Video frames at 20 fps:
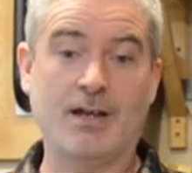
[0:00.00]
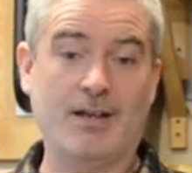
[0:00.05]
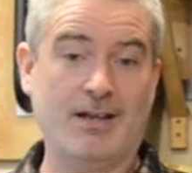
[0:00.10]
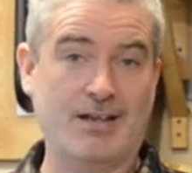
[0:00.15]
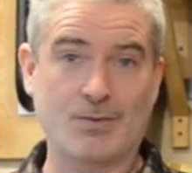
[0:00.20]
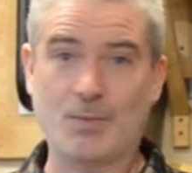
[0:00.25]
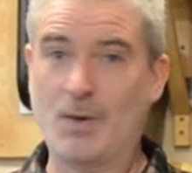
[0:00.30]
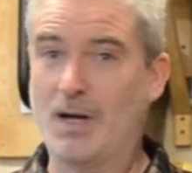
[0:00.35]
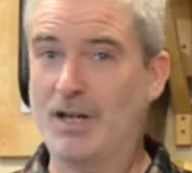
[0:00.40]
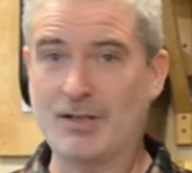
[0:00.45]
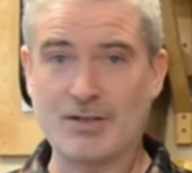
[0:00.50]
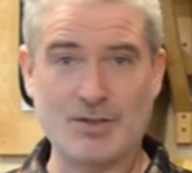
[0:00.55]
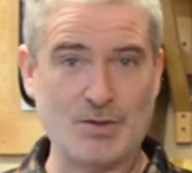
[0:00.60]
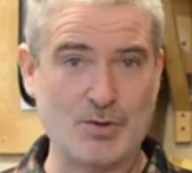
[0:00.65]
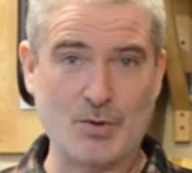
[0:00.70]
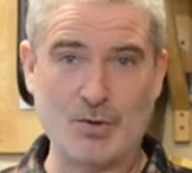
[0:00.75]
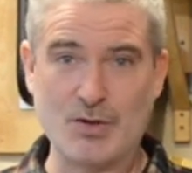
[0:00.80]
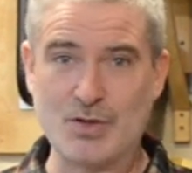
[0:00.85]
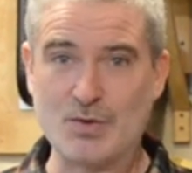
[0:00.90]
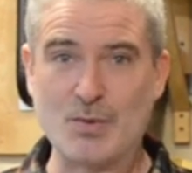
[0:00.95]
as well as
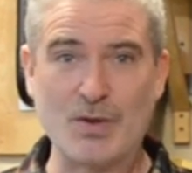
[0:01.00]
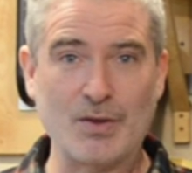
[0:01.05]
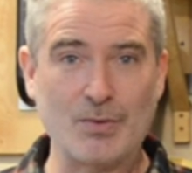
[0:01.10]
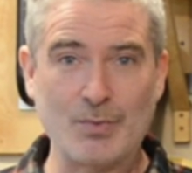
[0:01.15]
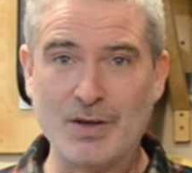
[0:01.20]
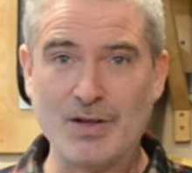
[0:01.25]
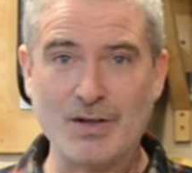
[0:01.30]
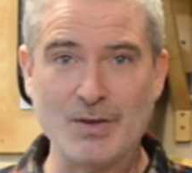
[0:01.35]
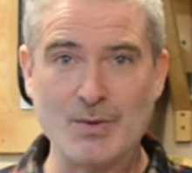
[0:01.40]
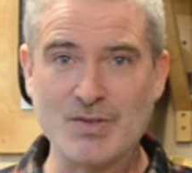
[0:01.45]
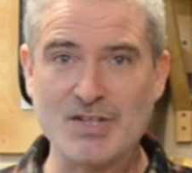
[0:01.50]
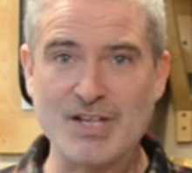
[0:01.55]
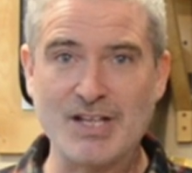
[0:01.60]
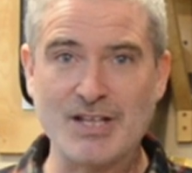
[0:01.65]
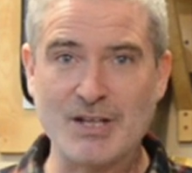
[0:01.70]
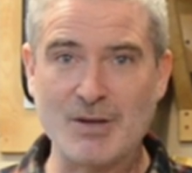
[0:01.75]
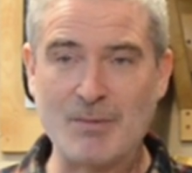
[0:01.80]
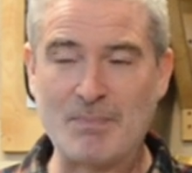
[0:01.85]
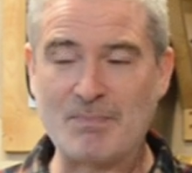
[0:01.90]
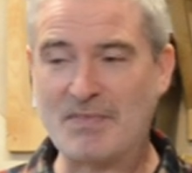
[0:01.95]
doors with windows
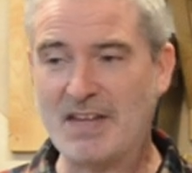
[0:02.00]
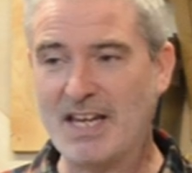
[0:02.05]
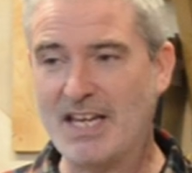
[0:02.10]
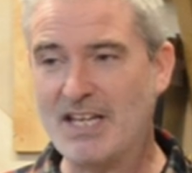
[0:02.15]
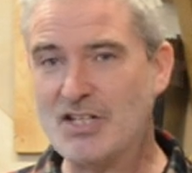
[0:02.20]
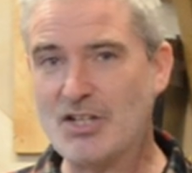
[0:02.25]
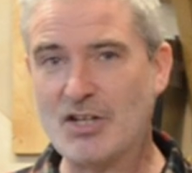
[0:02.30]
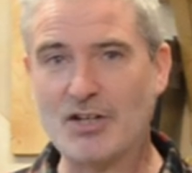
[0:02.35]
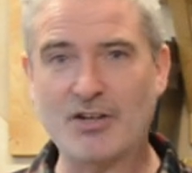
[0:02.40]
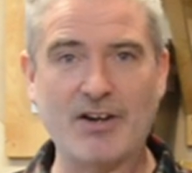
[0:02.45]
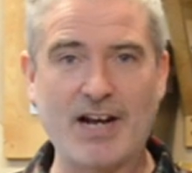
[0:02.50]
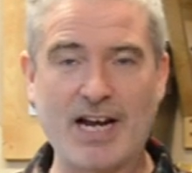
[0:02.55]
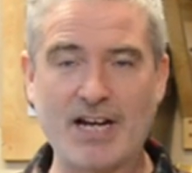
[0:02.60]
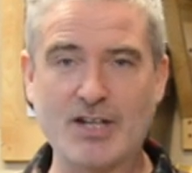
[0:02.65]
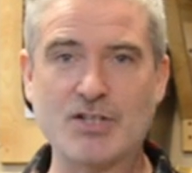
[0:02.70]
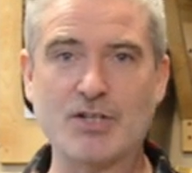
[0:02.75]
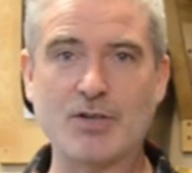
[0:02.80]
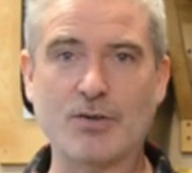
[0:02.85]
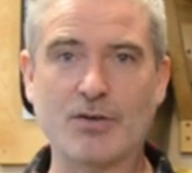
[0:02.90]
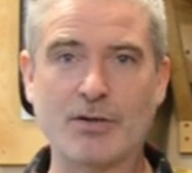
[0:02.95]
in them, interior,
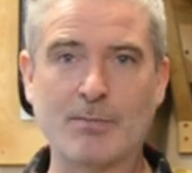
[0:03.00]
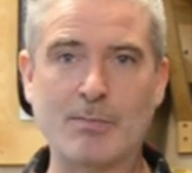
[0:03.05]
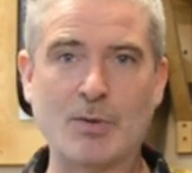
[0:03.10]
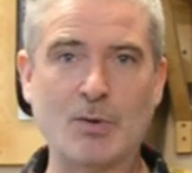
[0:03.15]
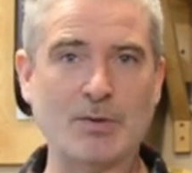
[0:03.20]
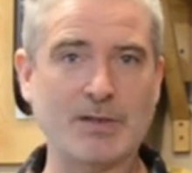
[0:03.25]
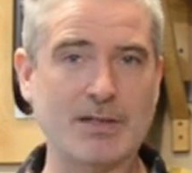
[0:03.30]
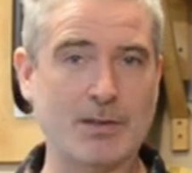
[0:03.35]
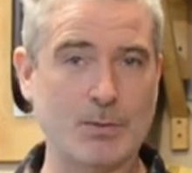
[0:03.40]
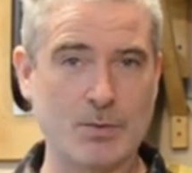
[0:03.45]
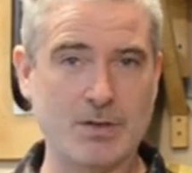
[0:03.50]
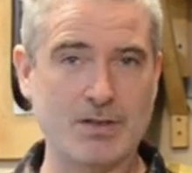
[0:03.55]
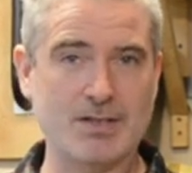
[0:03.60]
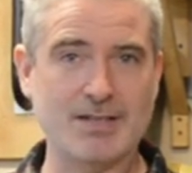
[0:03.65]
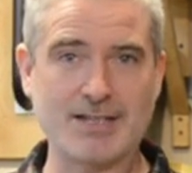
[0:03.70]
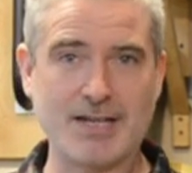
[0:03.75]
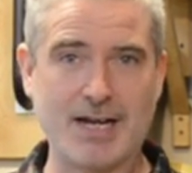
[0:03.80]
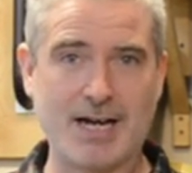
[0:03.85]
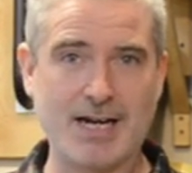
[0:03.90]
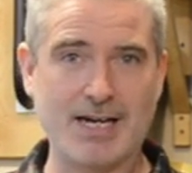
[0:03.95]
exterior molding, wooden
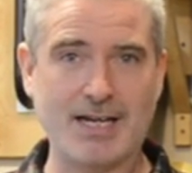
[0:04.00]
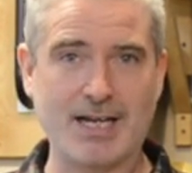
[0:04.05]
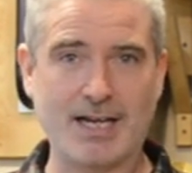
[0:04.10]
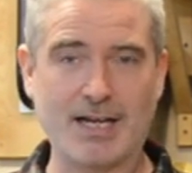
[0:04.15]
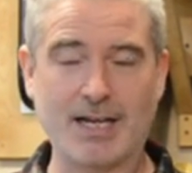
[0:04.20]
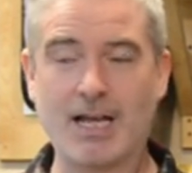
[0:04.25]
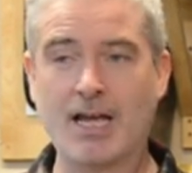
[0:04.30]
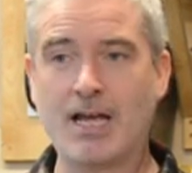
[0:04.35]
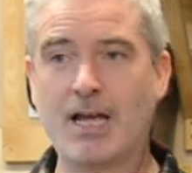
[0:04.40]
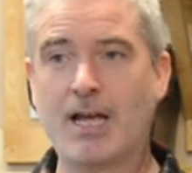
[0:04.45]
siding,